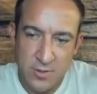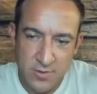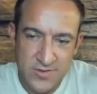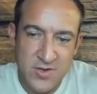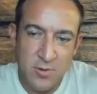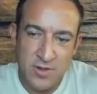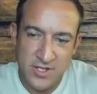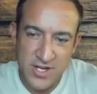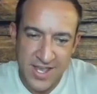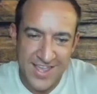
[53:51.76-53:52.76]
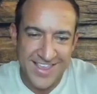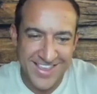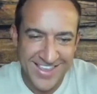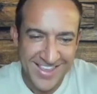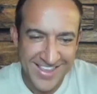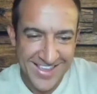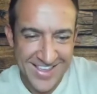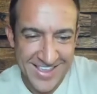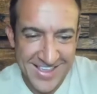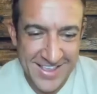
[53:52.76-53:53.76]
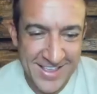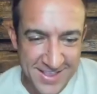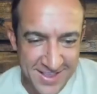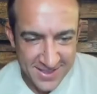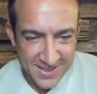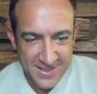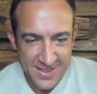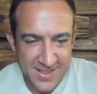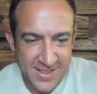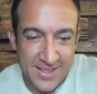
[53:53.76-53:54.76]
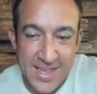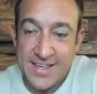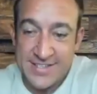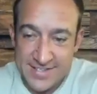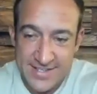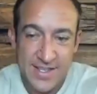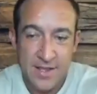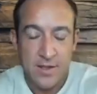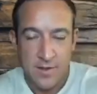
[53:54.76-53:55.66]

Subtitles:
Staying biologically alive and living. Not everyone is living.